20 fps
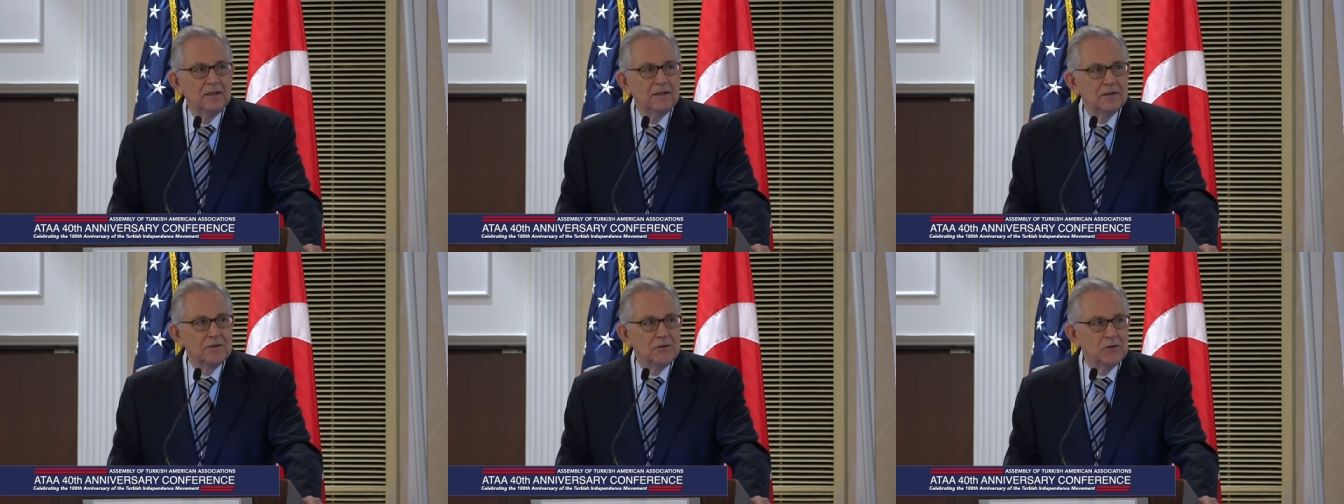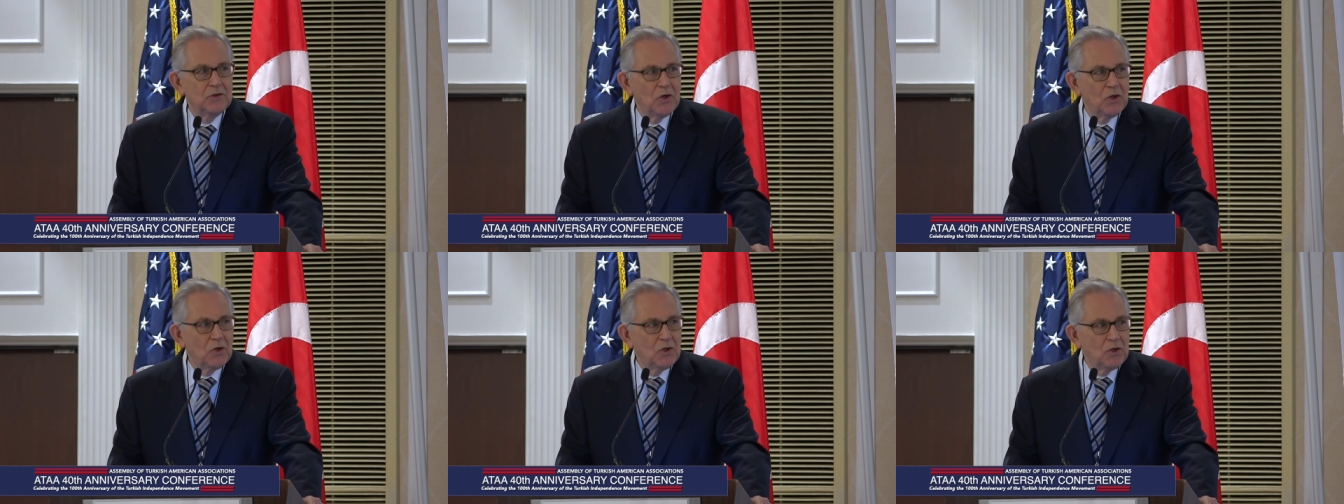
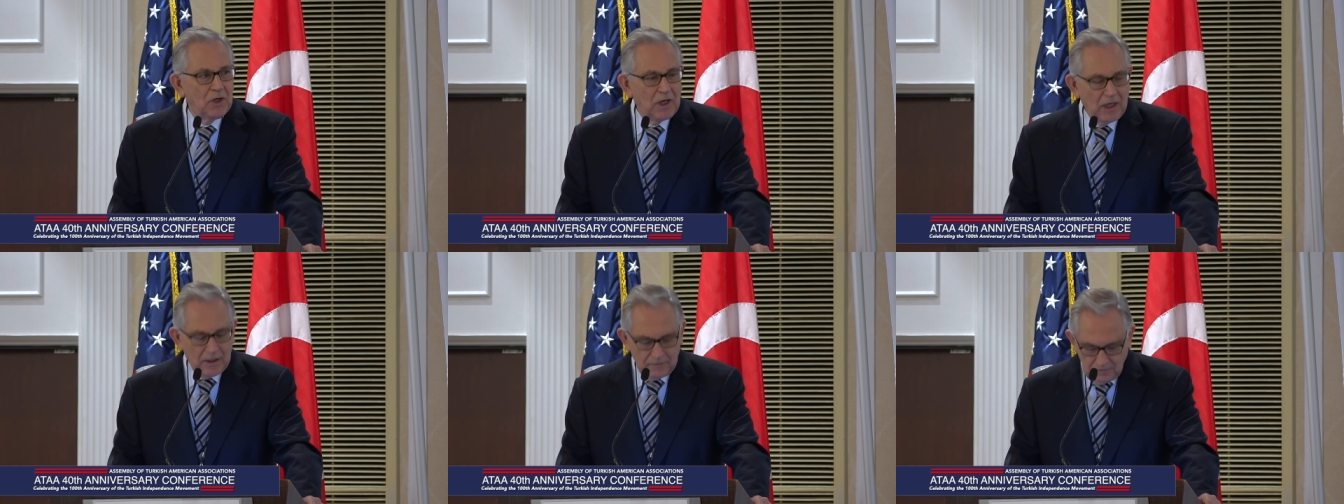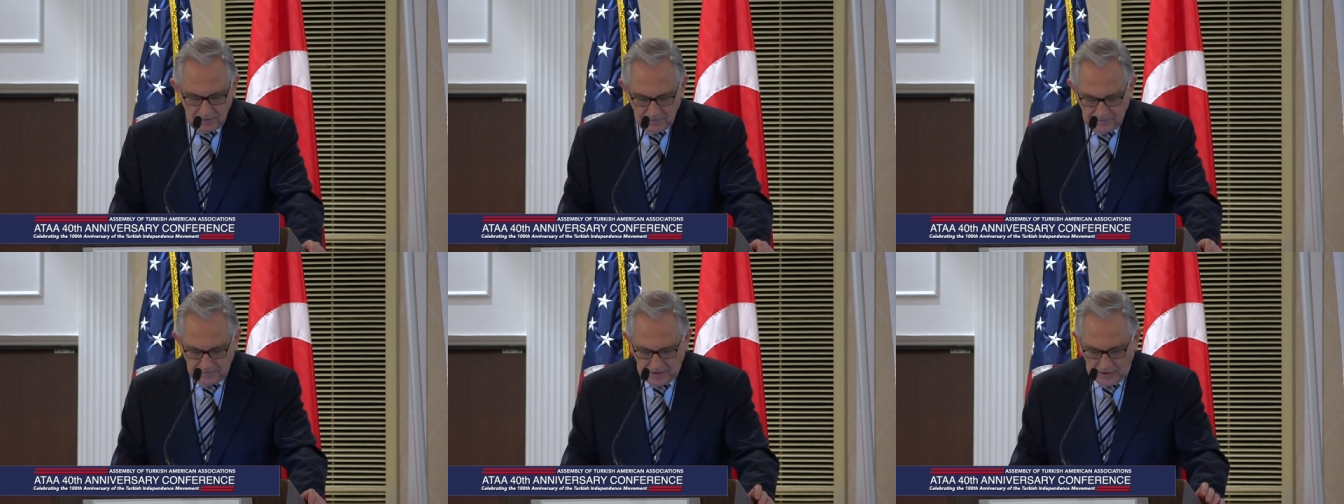so I
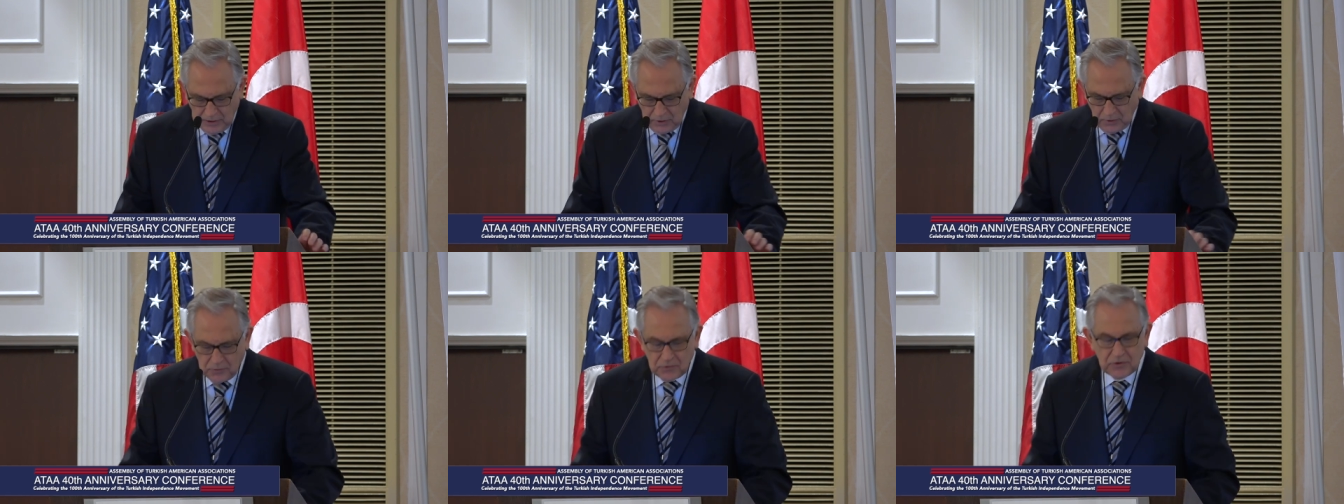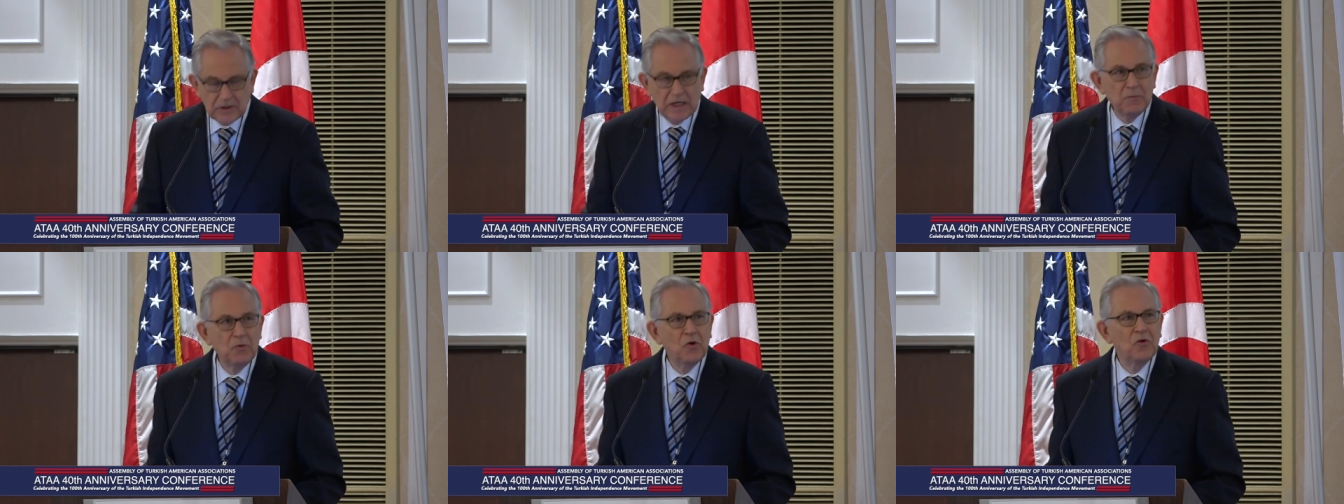will follow
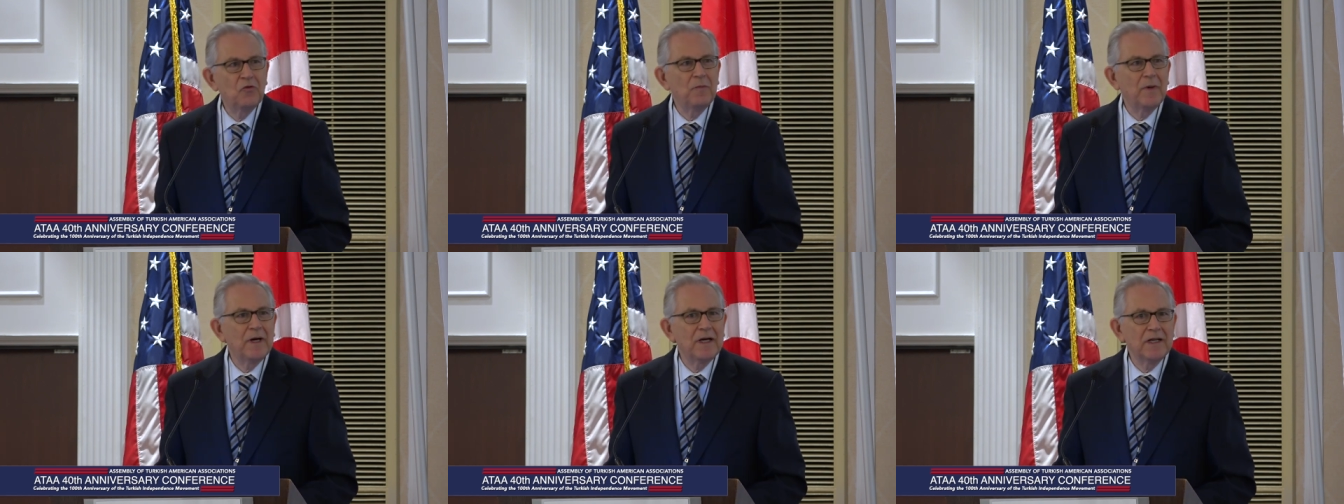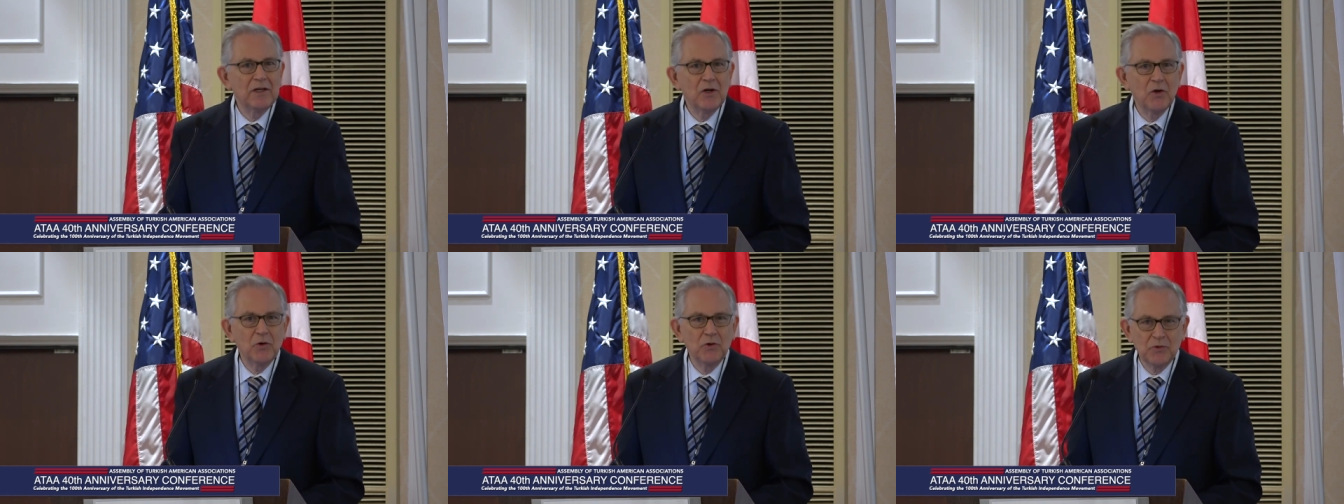some of my
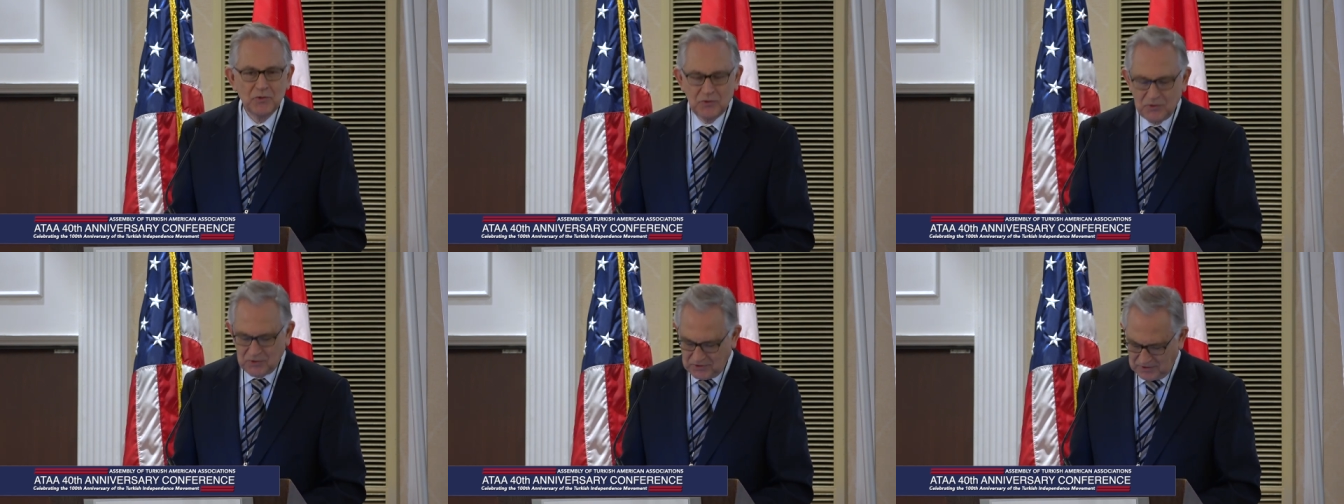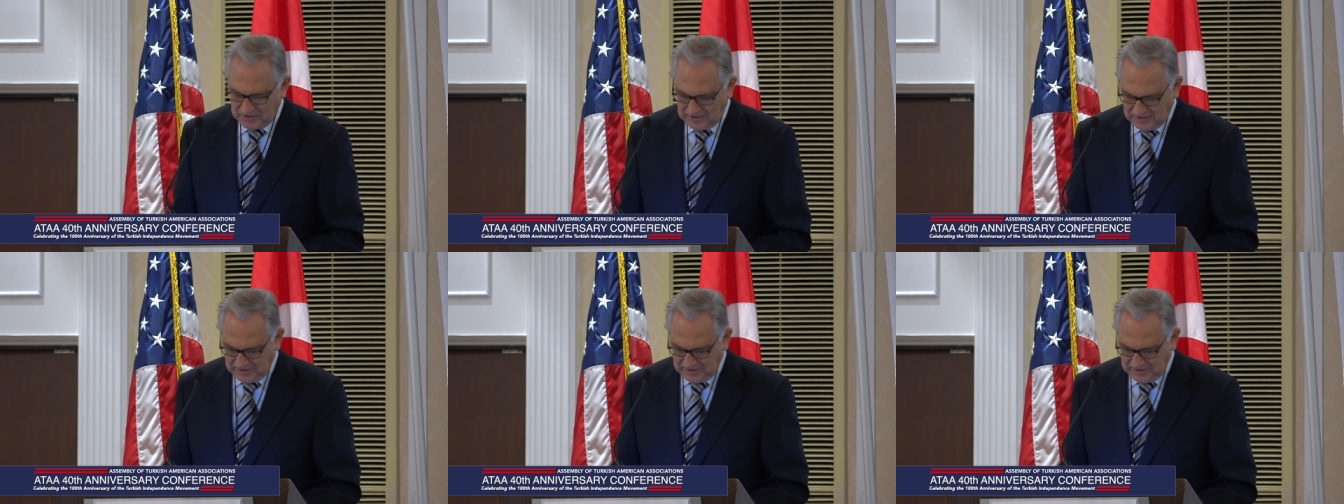notes.